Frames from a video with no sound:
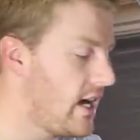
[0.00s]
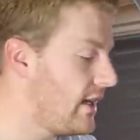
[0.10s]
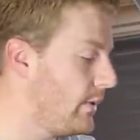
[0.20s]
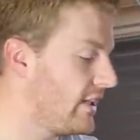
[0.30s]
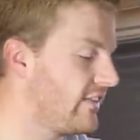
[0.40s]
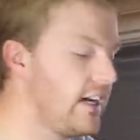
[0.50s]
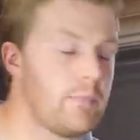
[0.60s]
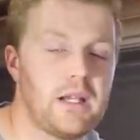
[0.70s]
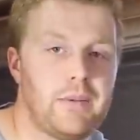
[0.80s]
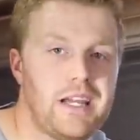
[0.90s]
and then we can
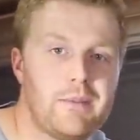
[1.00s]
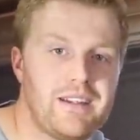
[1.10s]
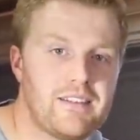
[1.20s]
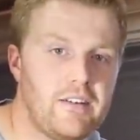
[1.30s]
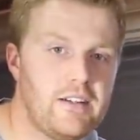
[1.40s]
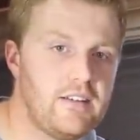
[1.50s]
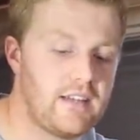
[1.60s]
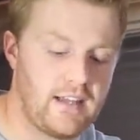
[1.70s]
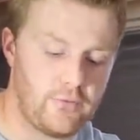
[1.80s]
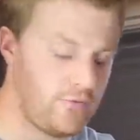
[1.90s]
start plumbing up these
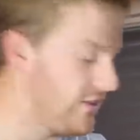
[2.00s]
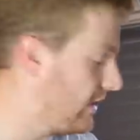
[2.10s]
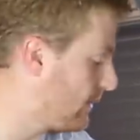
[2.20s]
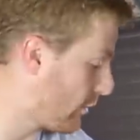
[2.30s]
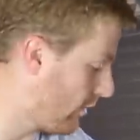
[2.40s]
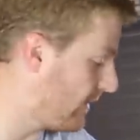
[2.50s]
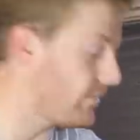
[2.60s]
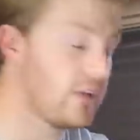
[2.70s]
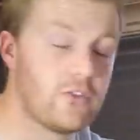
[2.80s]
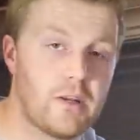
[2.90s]
lines and fitting the
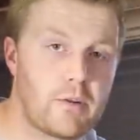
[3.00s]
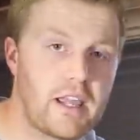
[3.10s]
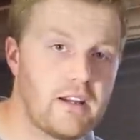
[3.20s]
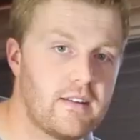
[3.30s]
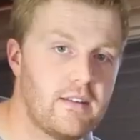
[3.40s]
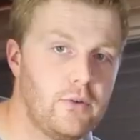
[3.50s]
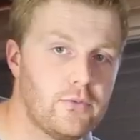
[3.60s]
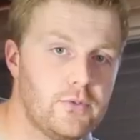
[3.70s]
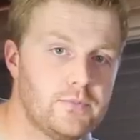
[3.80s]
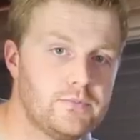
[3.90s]
Provent to the bracket itself.